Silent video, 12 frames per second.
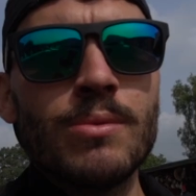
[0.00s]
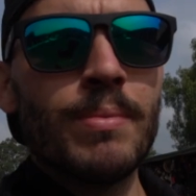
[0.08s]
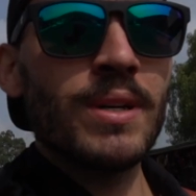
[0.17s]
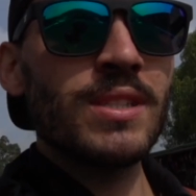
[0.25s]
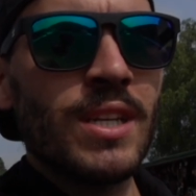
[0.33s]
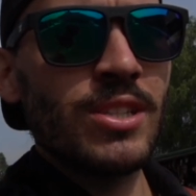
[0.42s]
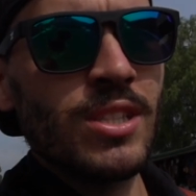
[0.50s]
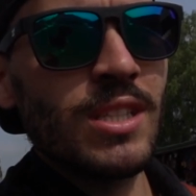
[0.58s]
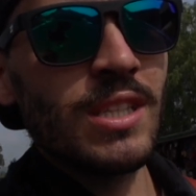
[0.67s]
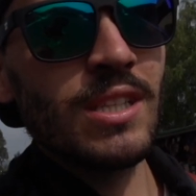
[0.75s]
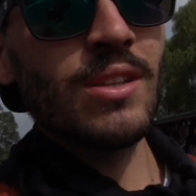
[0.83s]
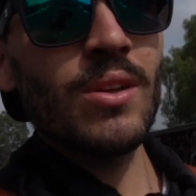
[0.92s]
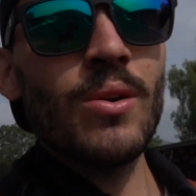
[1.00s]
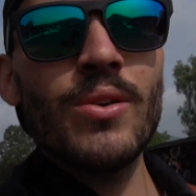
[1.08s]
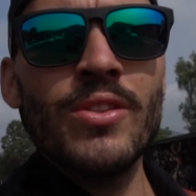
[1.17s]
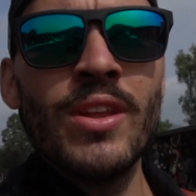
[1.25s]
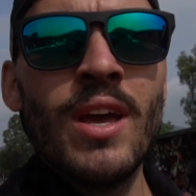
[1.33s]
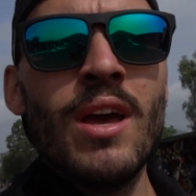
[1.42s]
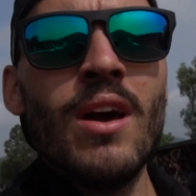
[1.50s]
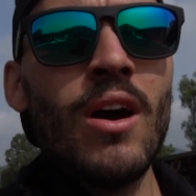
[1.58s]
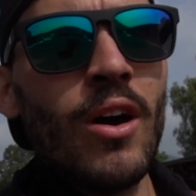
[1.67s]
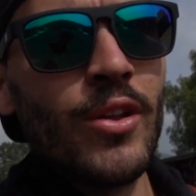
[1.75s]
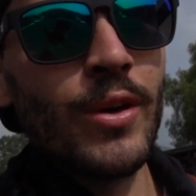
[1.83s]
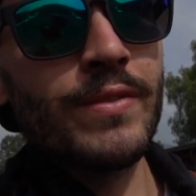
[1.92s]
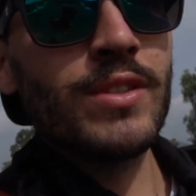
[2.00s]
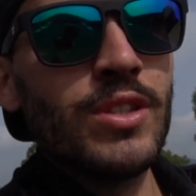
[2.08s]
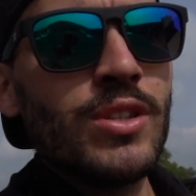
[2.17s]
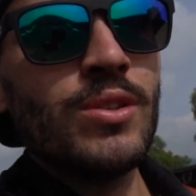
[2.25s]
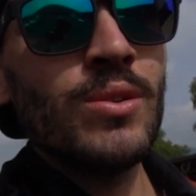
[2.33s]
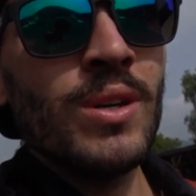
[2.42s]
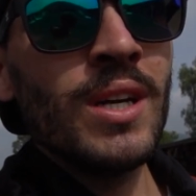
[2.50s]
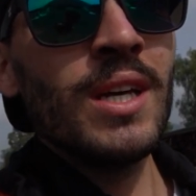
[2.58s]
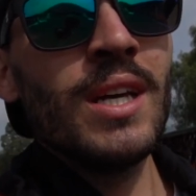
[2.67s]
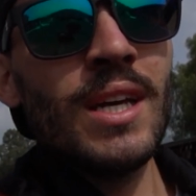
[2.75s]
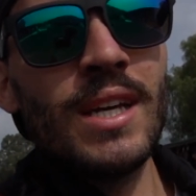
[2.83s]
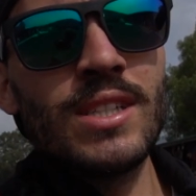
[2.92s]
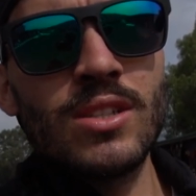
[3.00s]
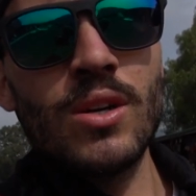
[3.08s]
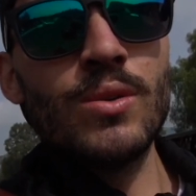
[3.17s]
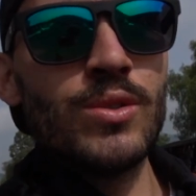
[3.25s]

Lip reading: bus station in the north, all you have to do is go